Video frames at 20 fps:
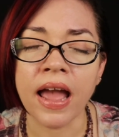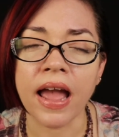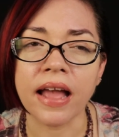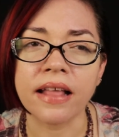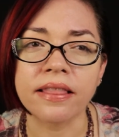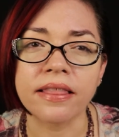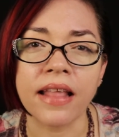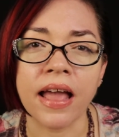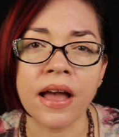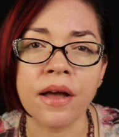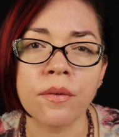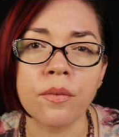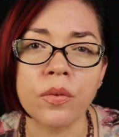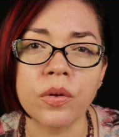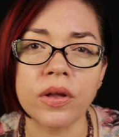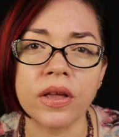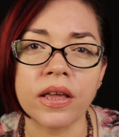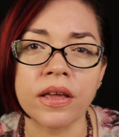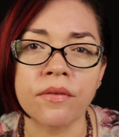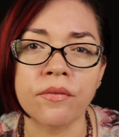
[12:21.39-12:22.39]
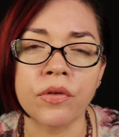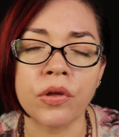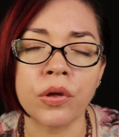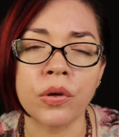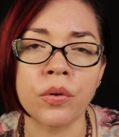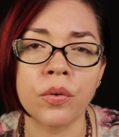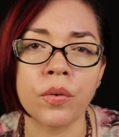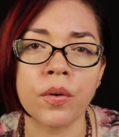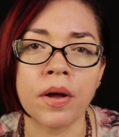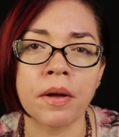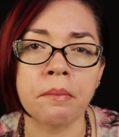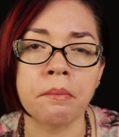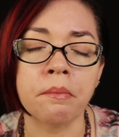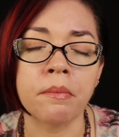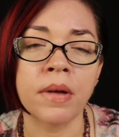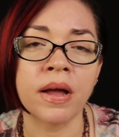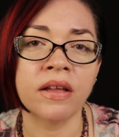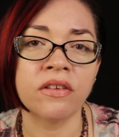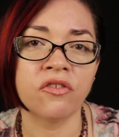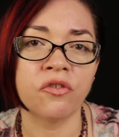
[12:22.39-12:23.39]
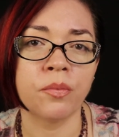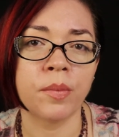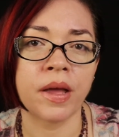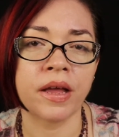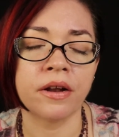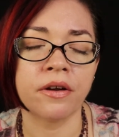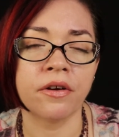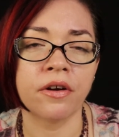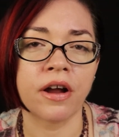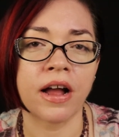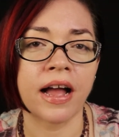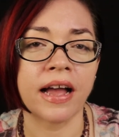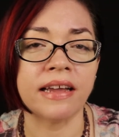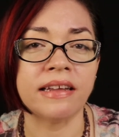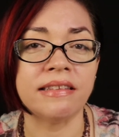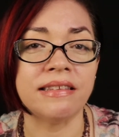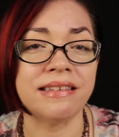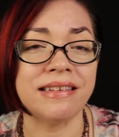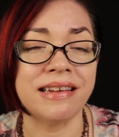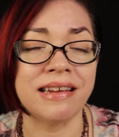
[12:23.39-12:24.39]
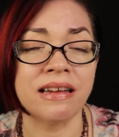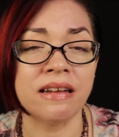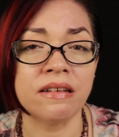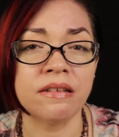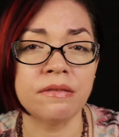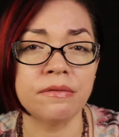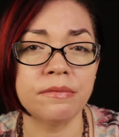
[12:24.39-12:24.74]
And that will give you a much better idea